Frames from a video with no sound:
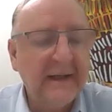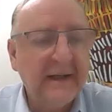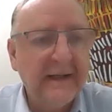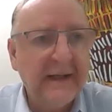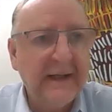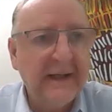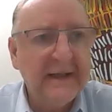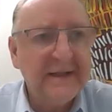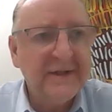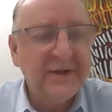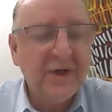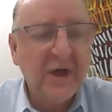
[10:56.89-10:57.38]

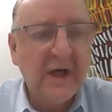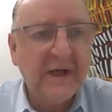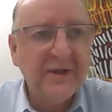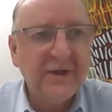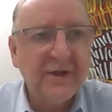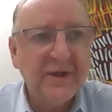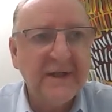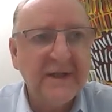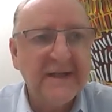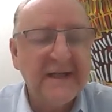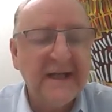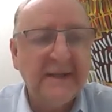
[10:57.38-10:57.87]
it is
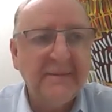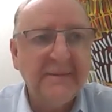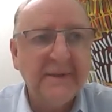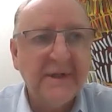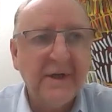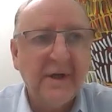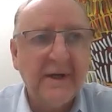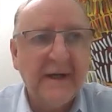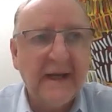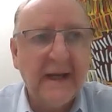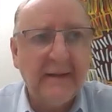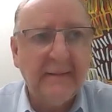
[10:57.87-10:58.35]
changing team
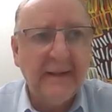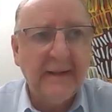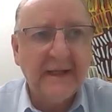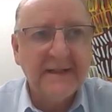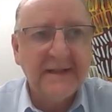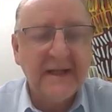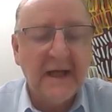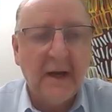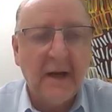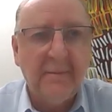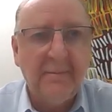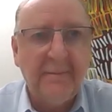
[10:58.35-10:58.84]
dynamics
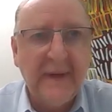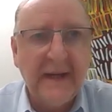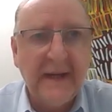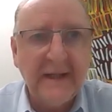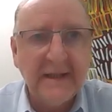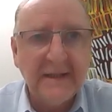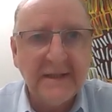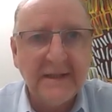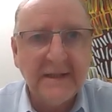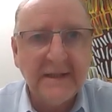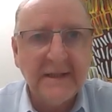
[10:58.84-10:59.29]
a bit.